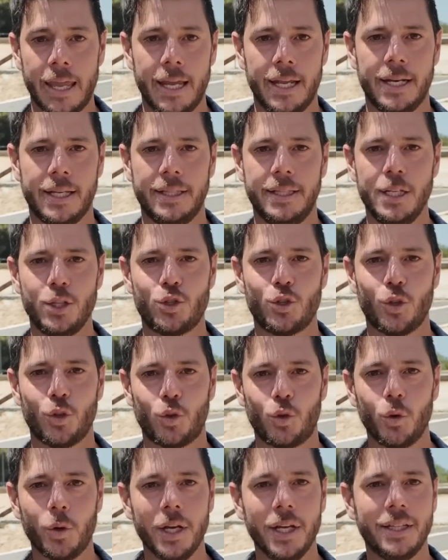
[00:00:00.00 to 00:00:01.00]
In
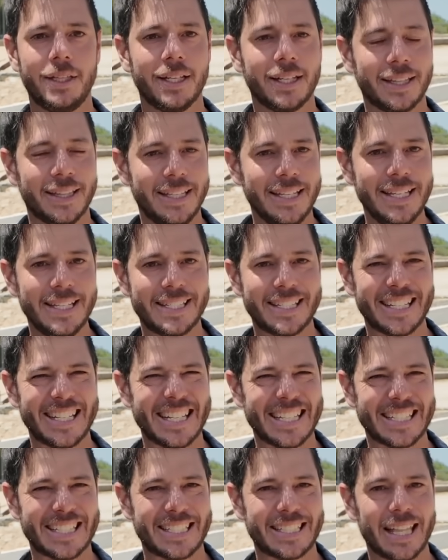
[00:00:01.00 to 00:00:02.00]
addition to hitting these
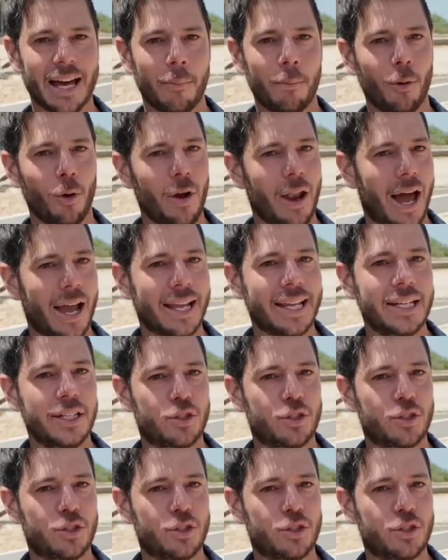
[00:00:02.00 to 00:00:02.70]
Gestapo-like